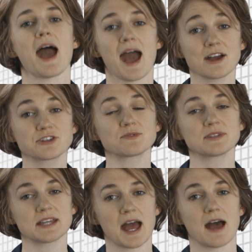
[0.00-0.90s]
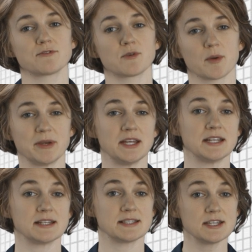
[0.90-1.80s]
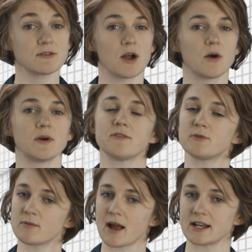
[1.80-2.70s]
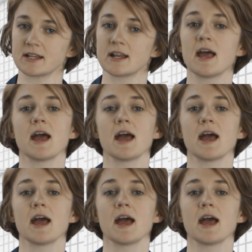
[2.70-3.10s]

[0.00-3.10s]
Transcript: actually have a repeating zero if we write it